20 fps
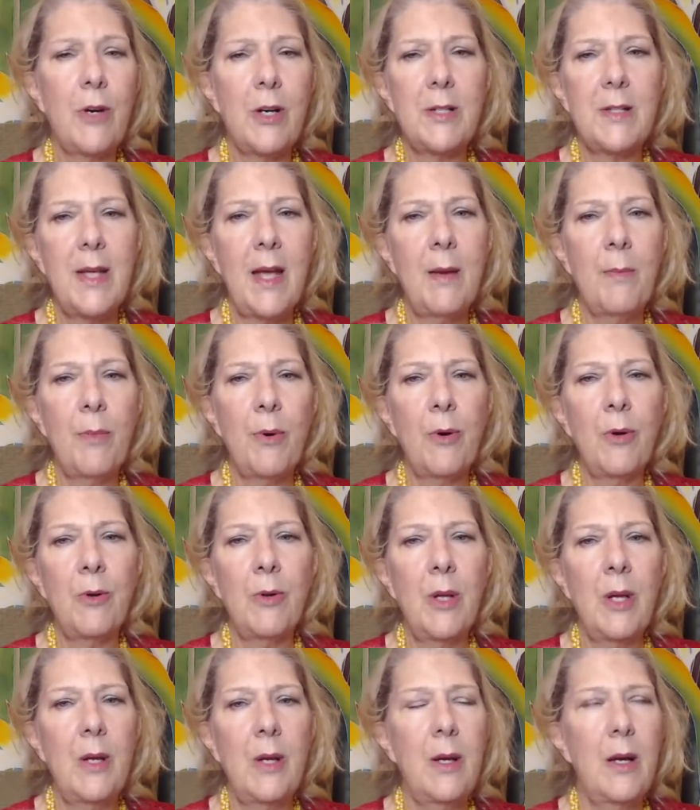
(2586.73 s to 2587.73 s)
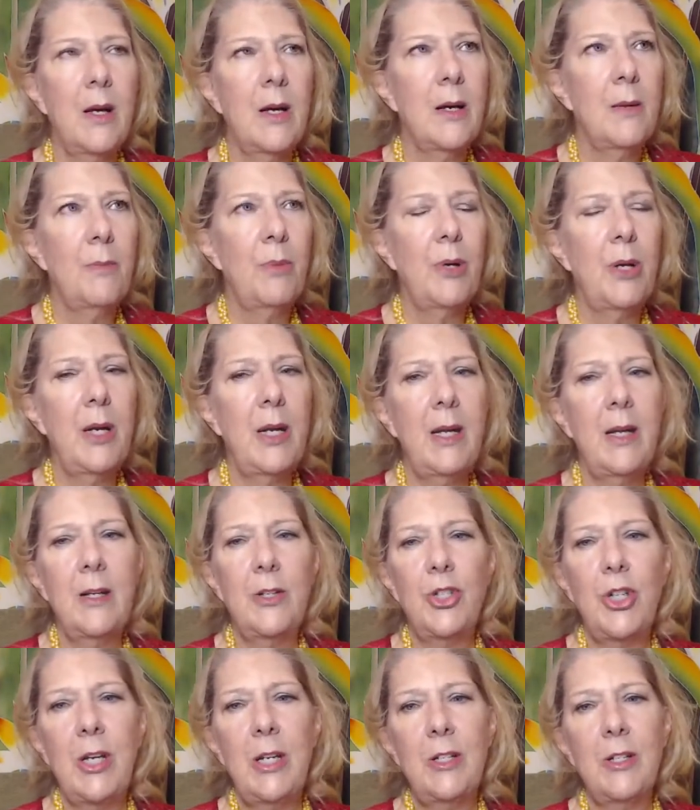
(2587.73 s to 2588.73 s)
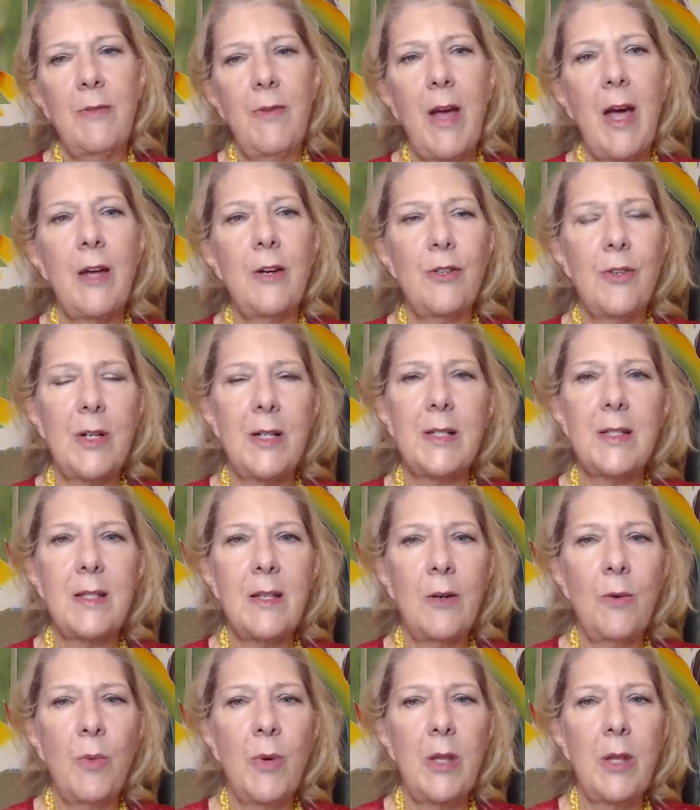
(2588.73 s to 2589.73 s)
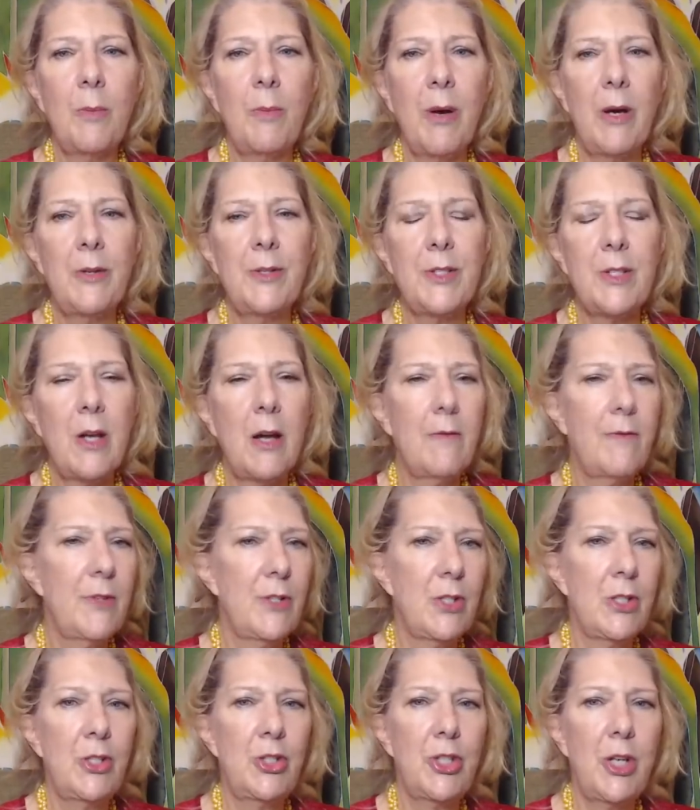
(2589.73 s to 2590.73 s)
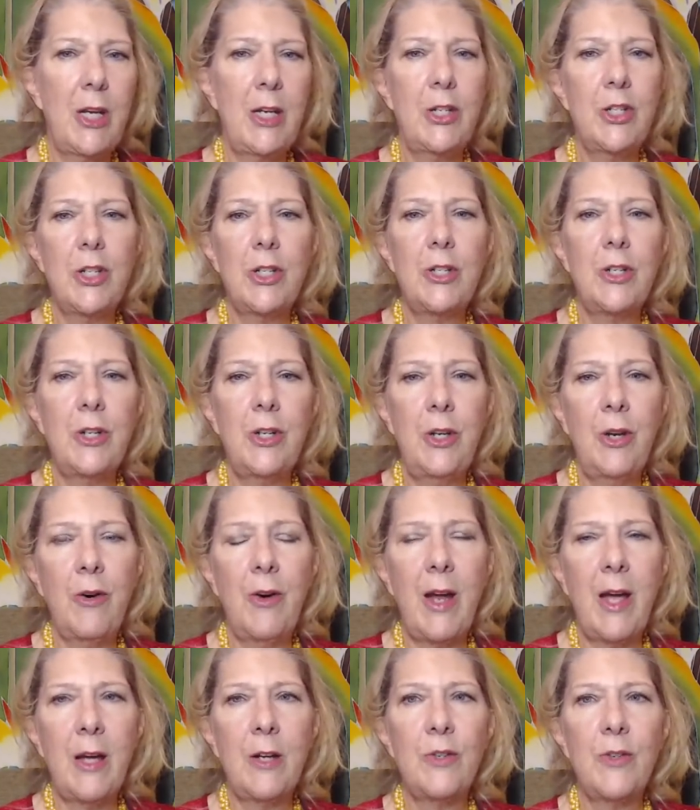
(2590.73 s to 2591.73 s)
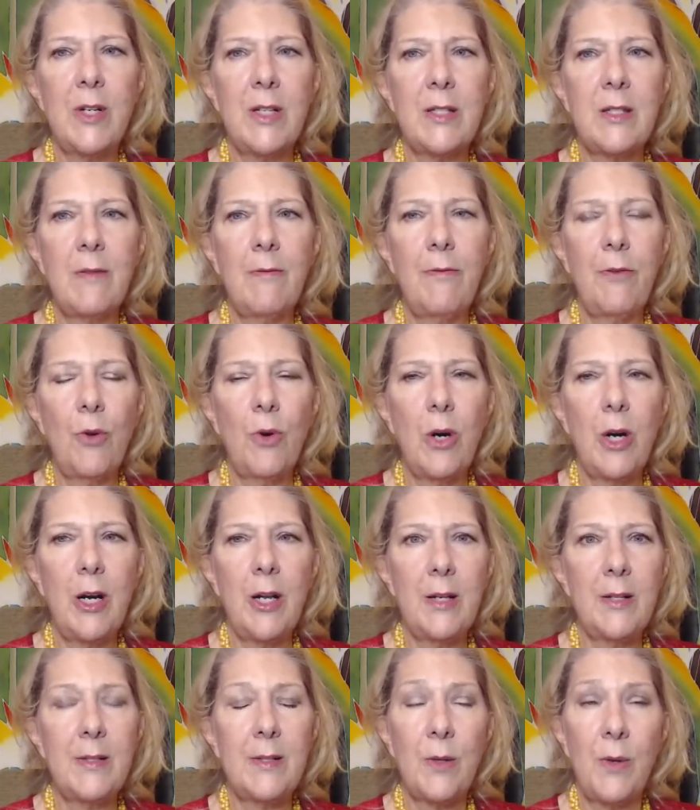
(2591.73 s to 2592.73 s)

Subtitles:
For example, putting a change of address in with the post office and change it to your address in Florida.